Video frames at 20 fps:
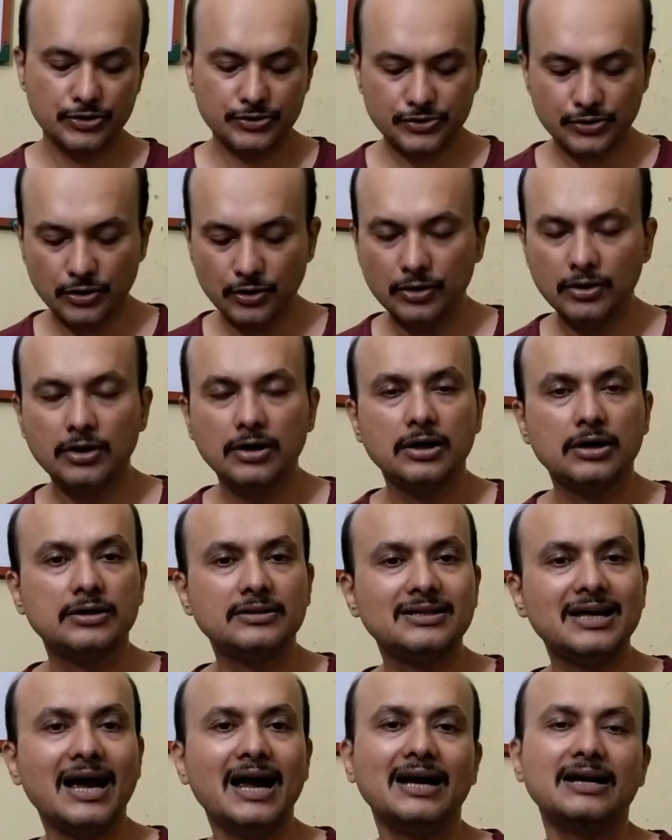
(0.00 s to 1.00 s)

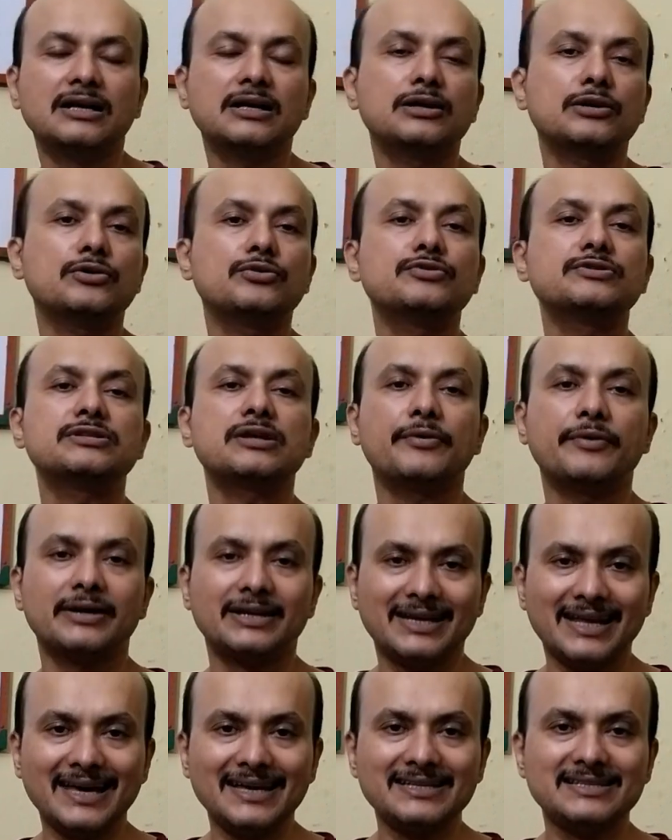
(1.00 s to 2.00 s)
So that concludes
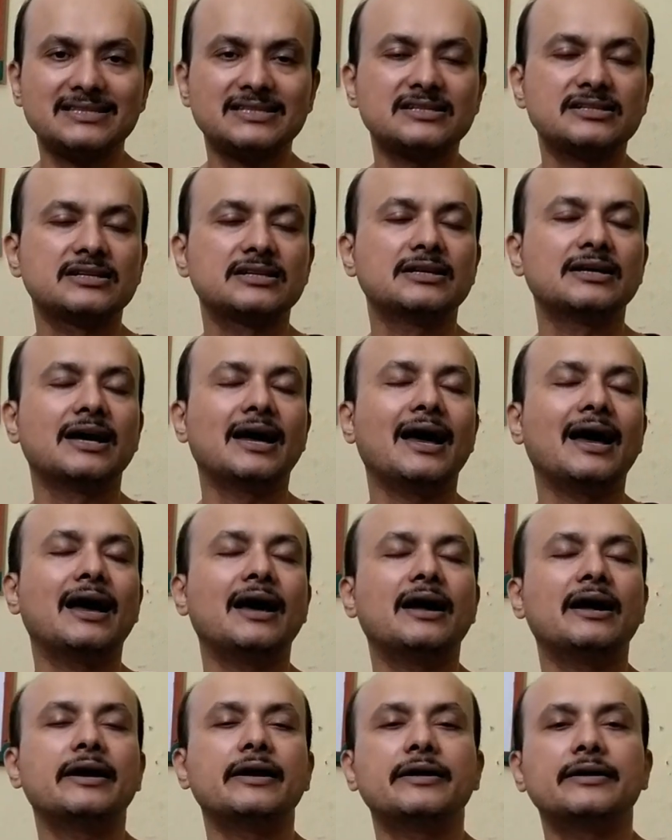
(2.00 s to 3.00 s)
our text,
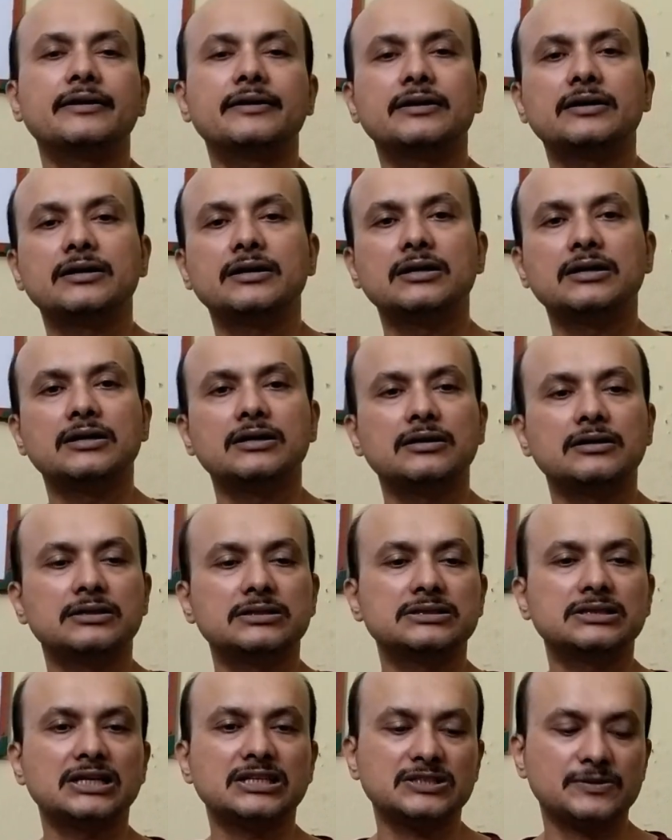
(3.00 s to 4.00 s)
and
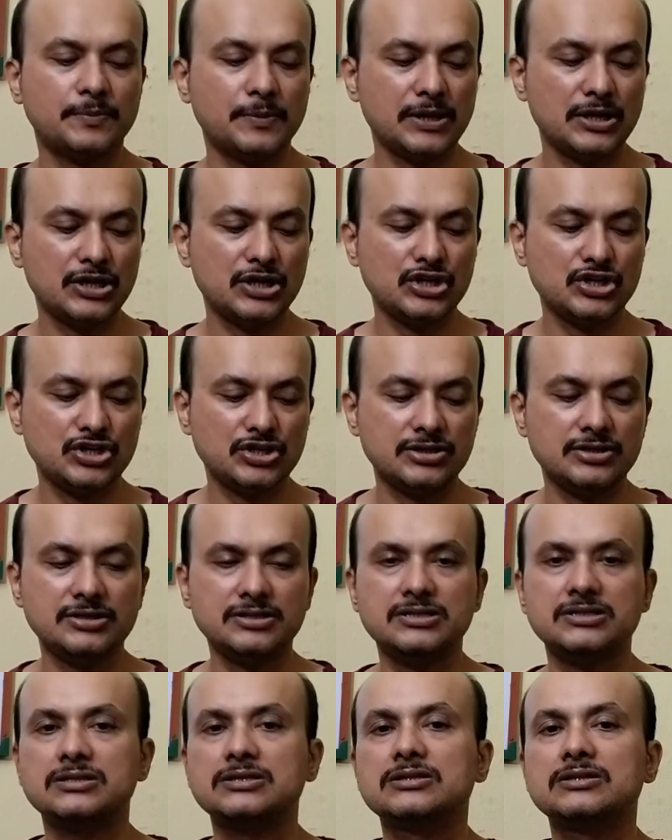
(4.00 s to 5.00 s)
the
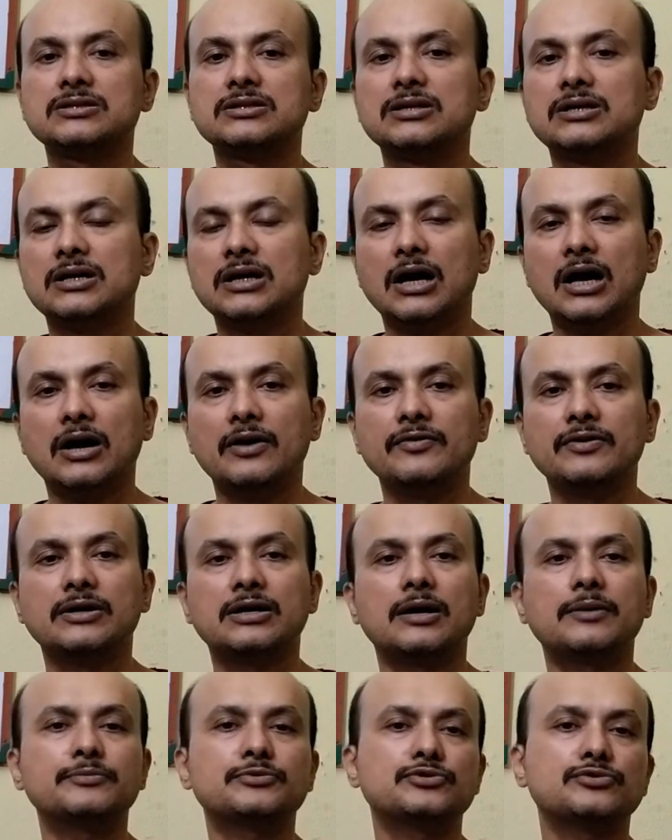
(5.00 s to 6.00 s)
explanations I will
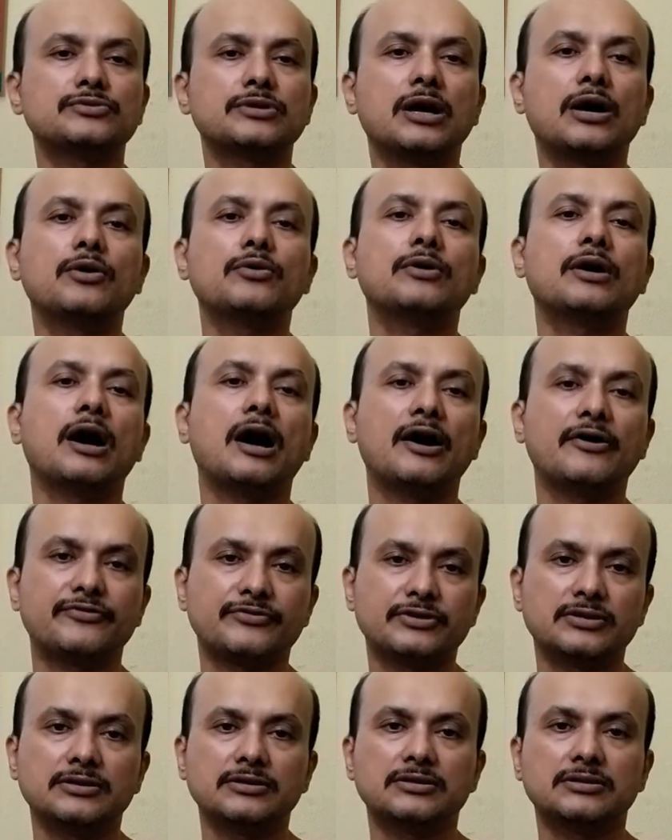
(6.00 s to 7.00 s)
come to now
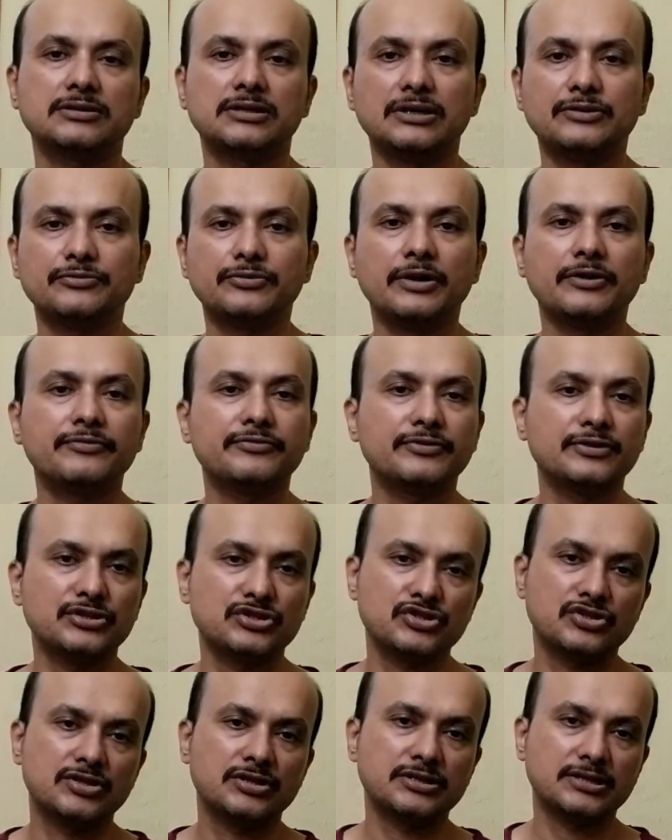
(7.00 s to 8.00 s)
after that we have
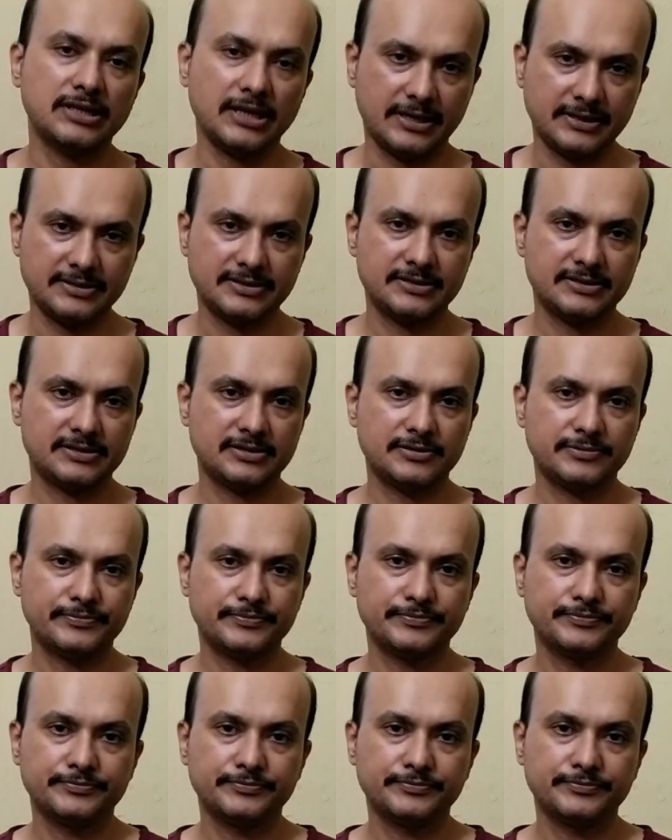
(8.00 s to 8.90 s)
finished the text.